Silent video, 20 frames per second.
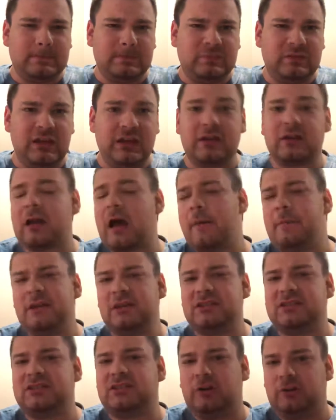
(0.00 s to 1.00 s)
It
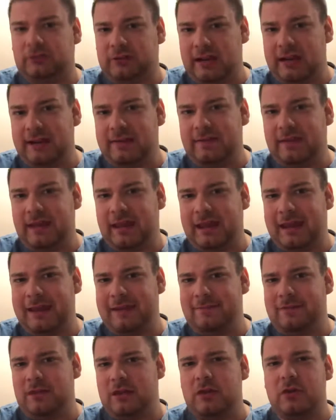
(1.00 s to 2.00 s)
coming so late in the
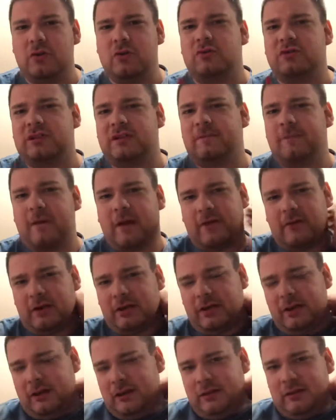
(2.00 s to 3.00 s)
game, you use it
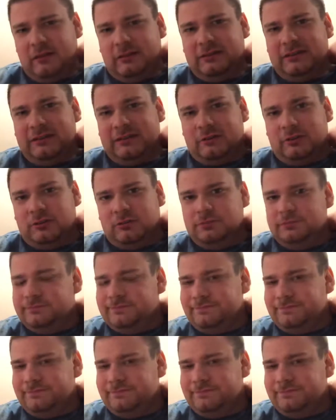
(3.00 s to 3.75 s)
very little.